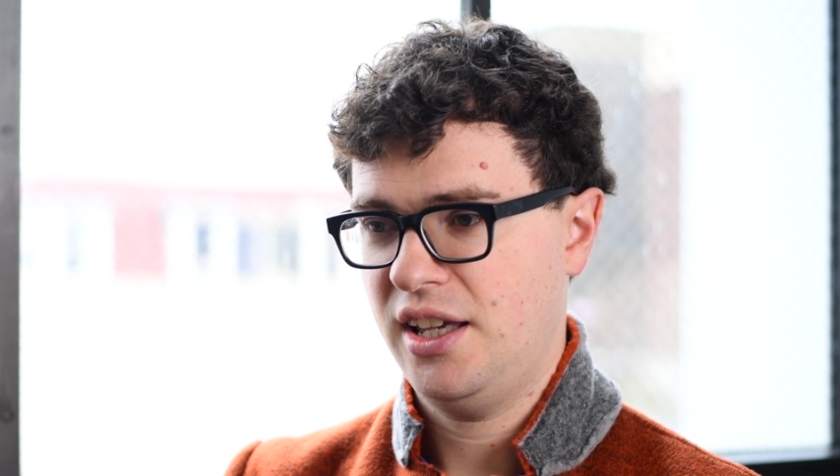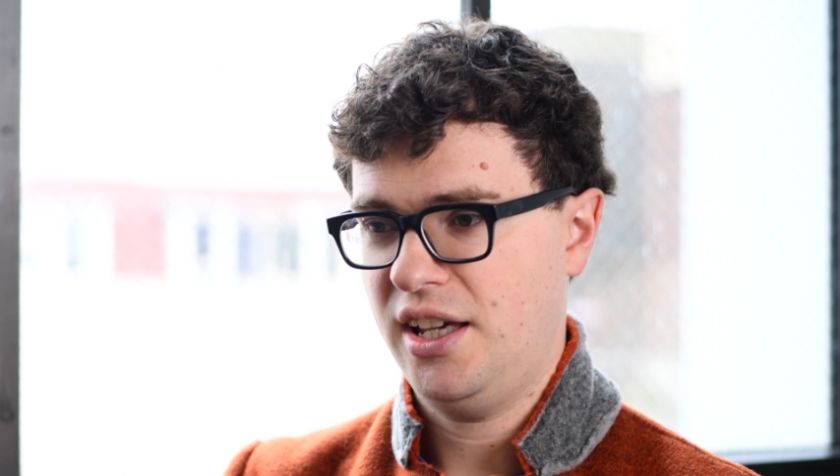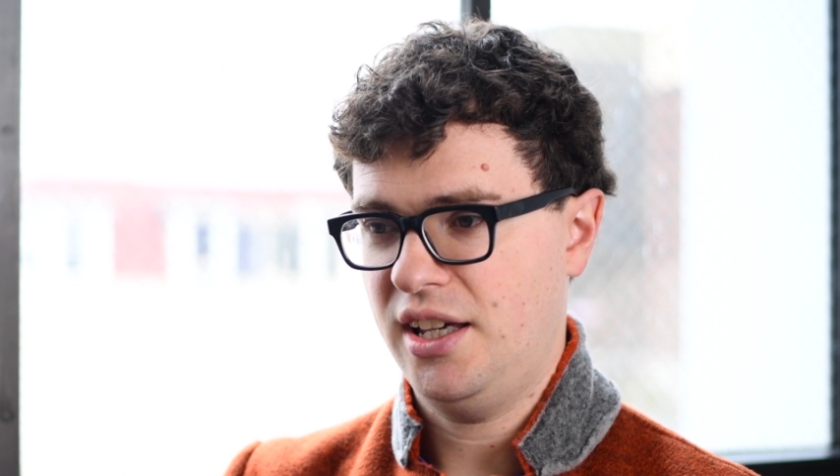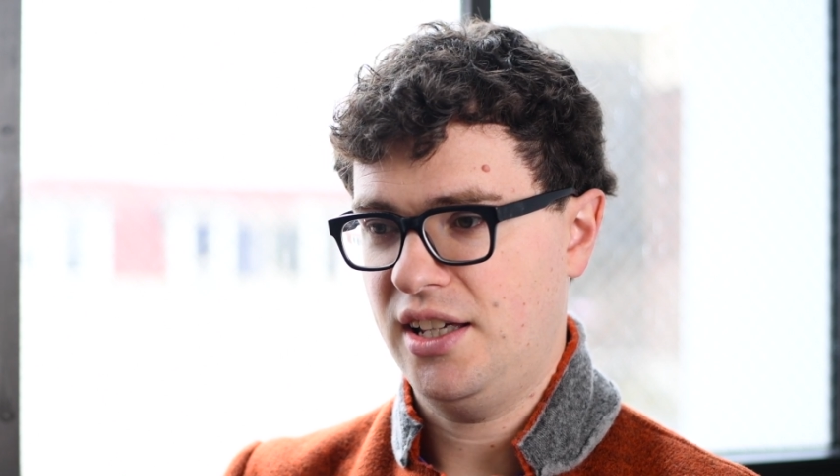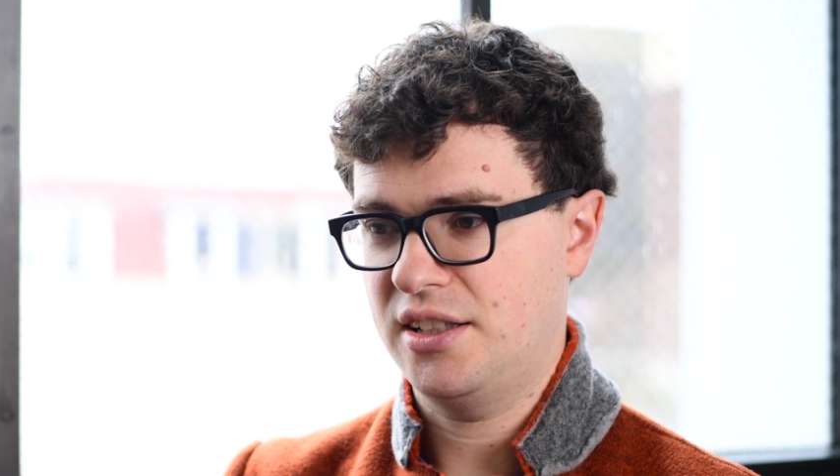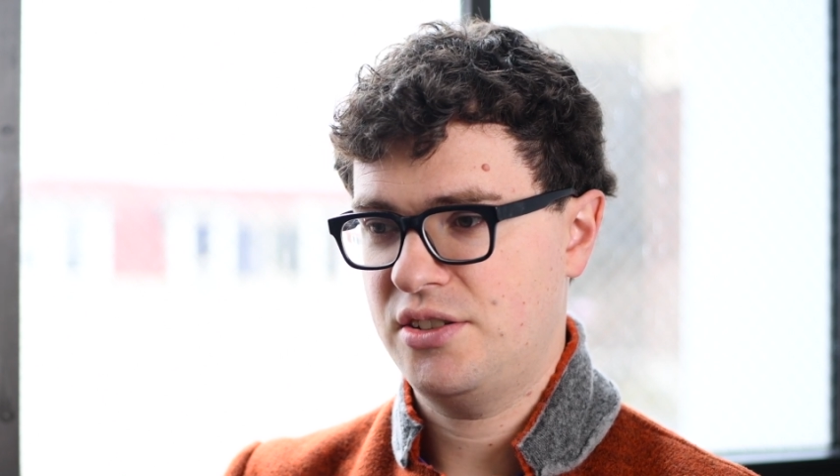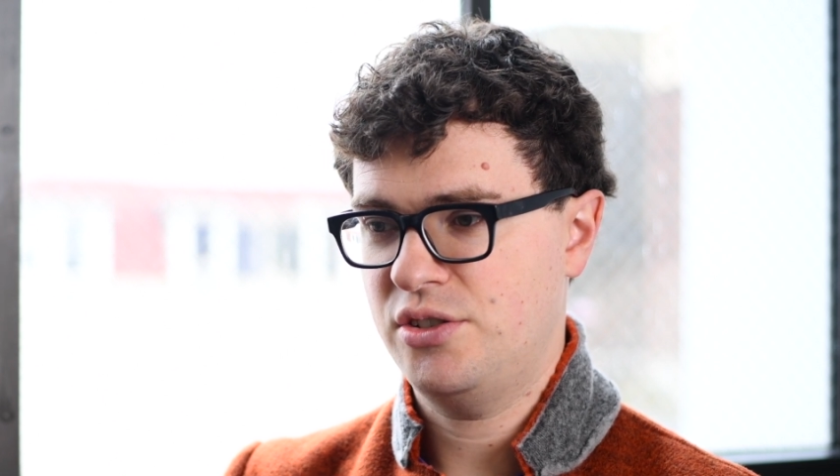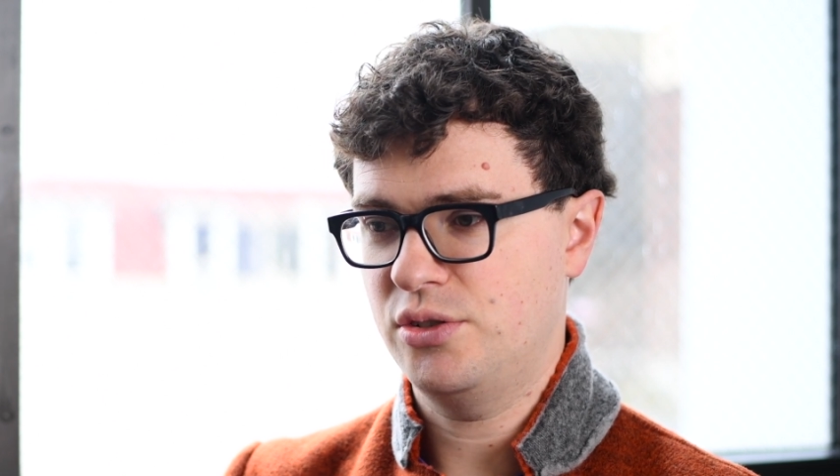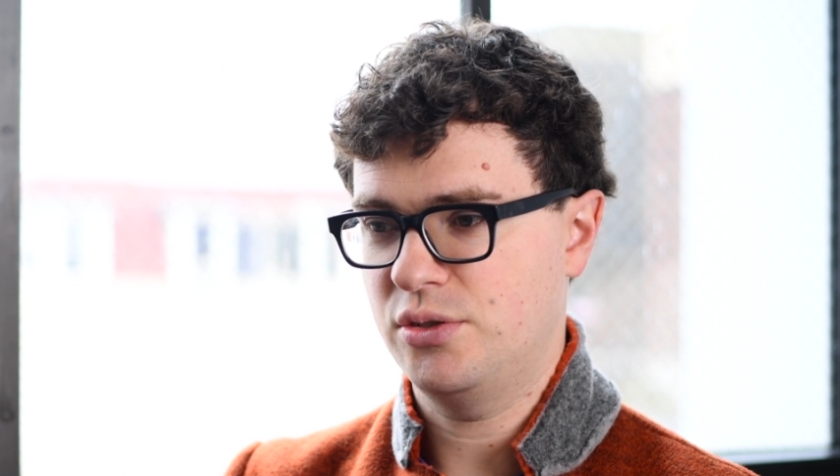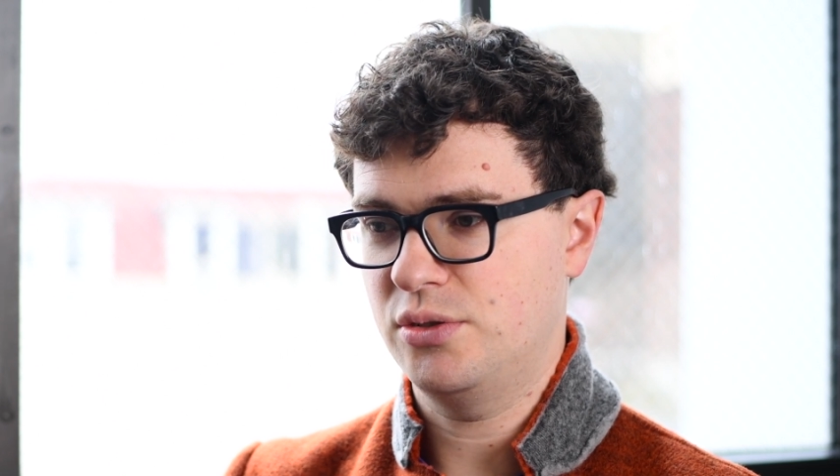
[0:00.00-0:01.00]

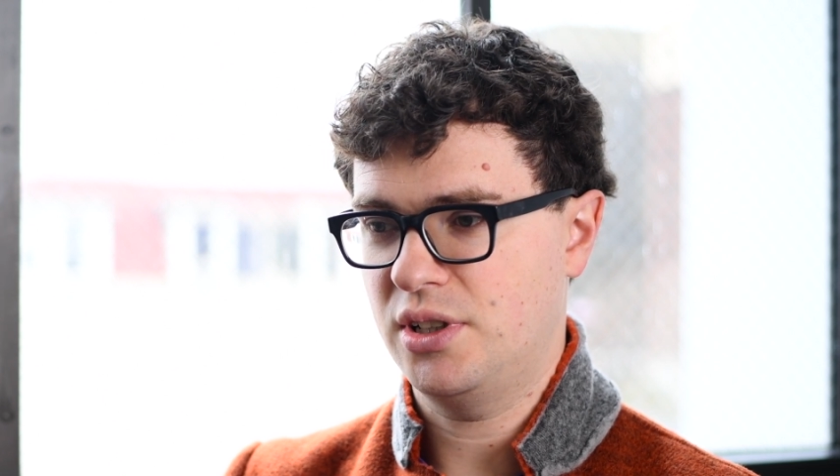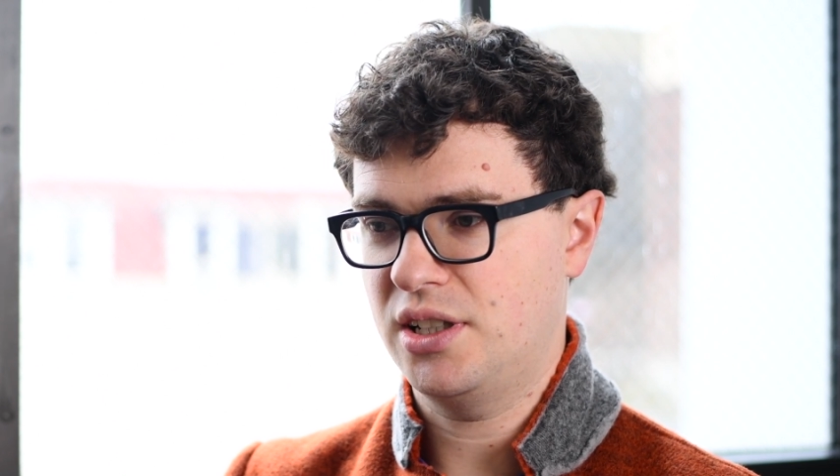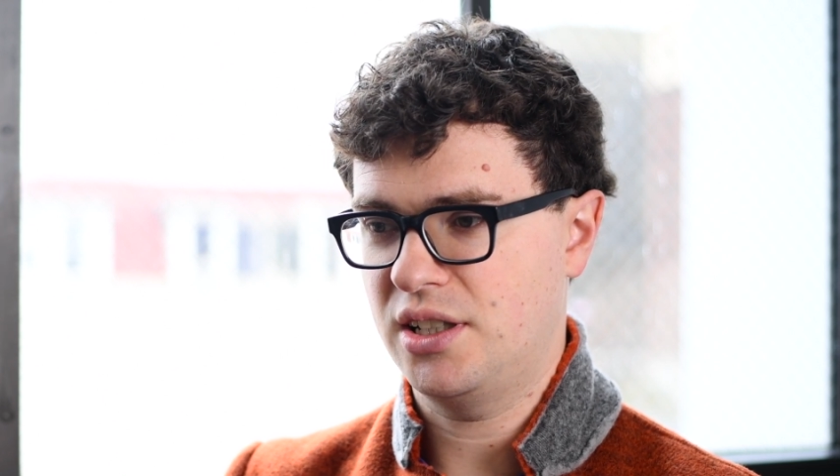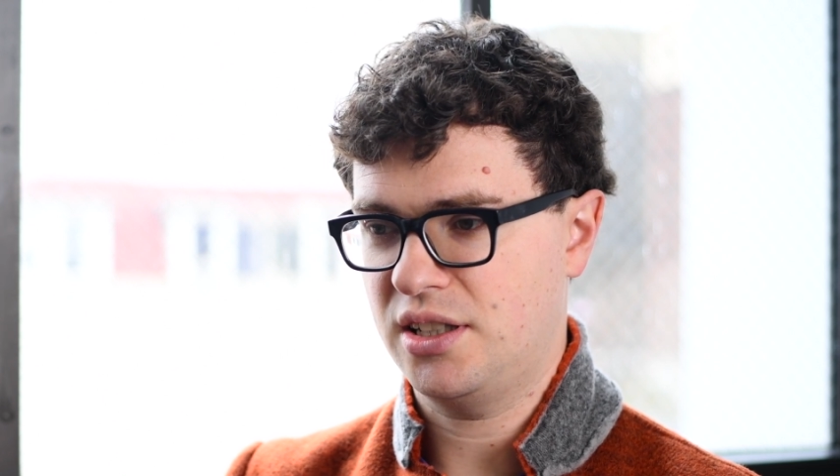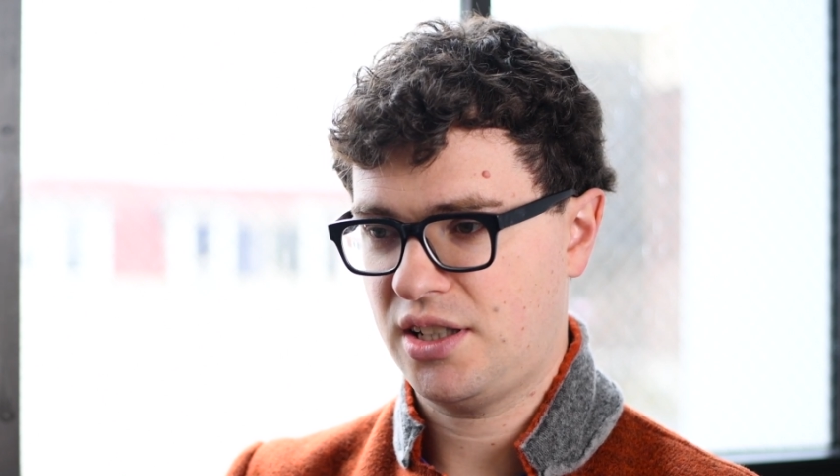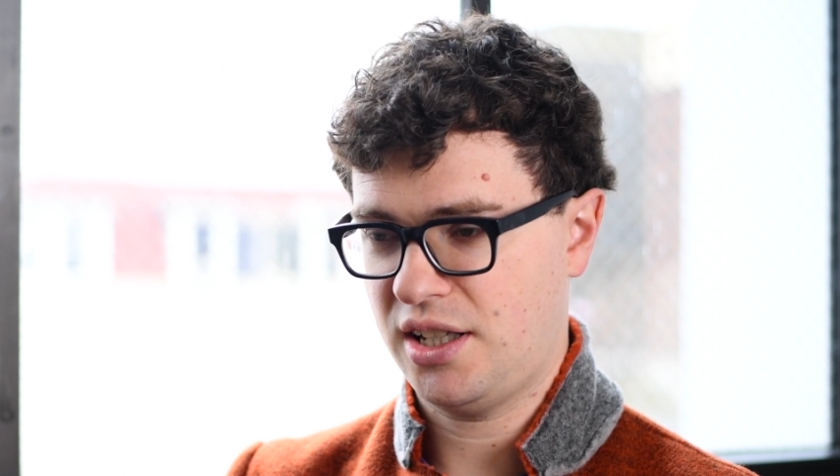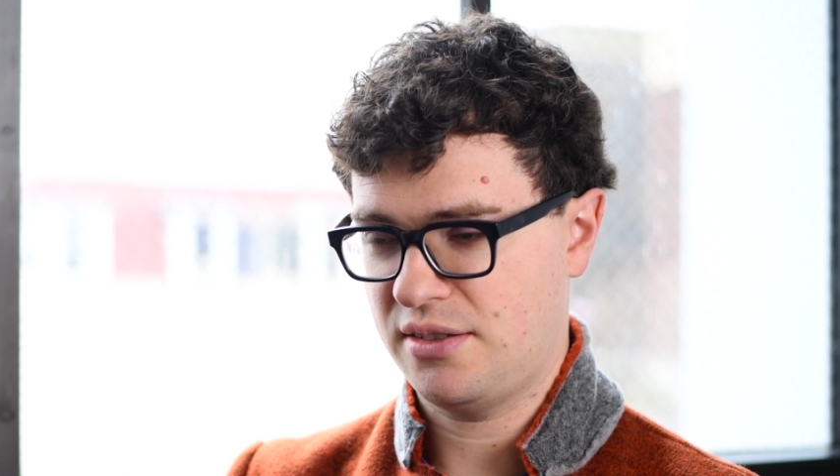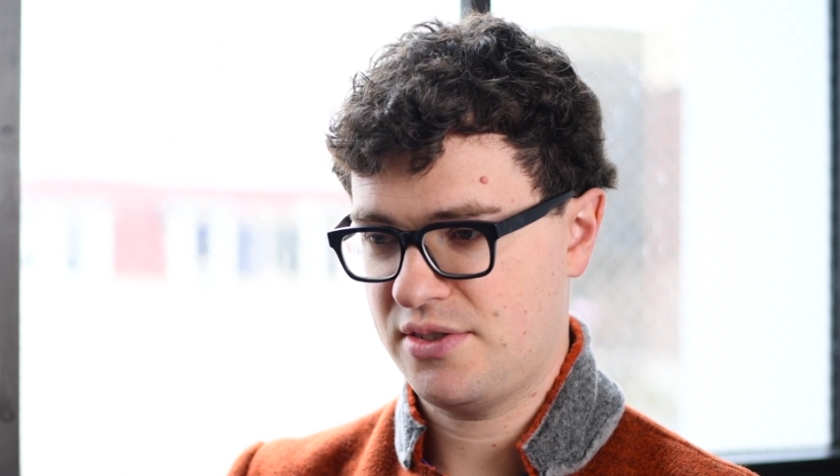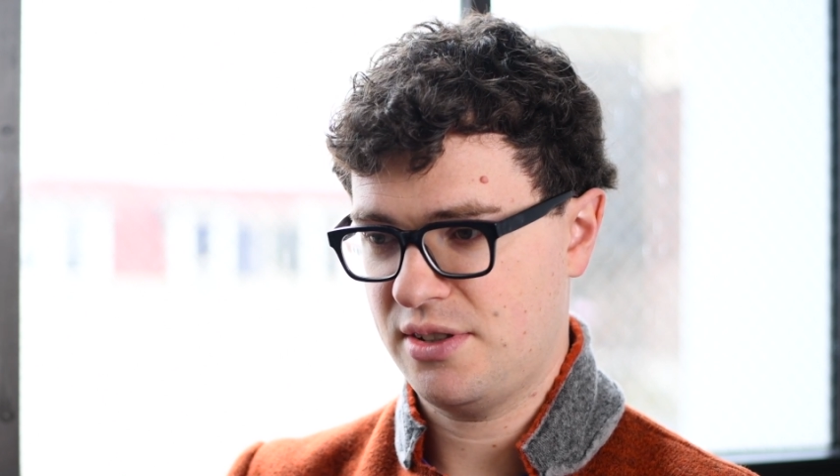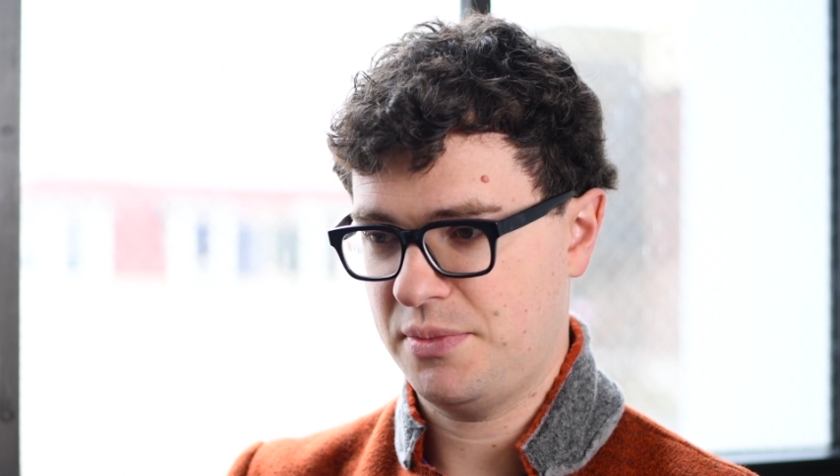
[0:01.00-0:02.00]
and kind
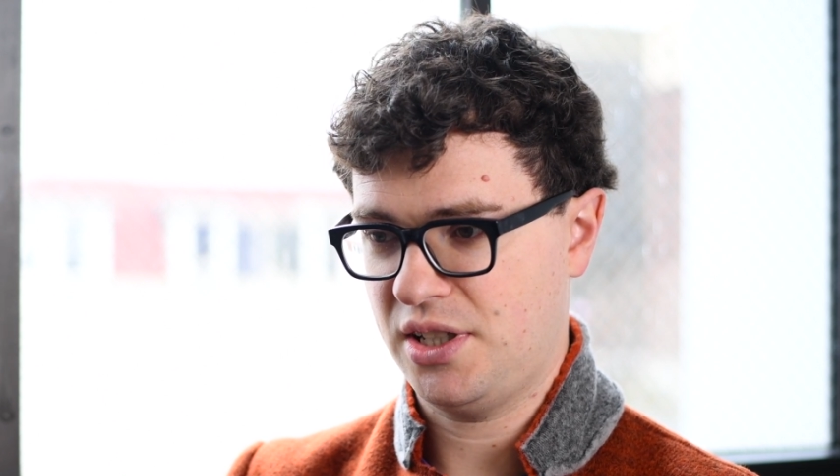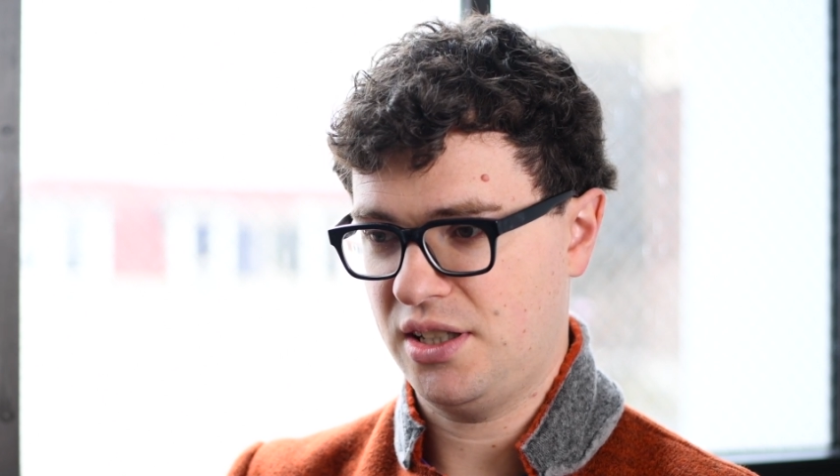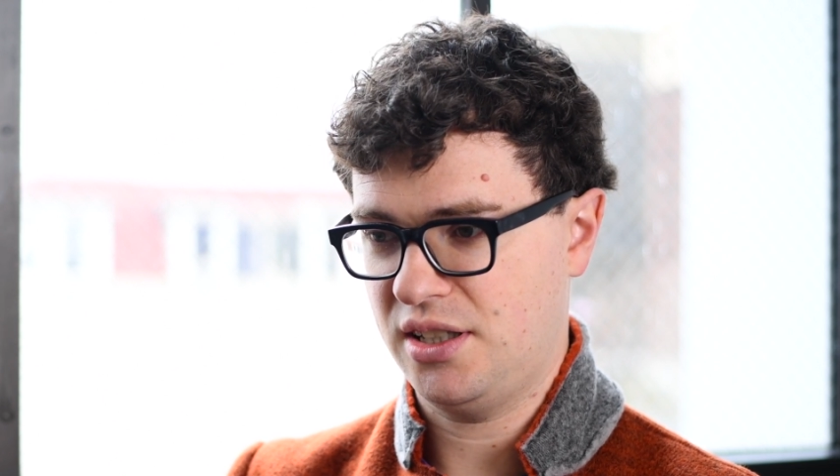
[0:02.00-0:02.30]
of some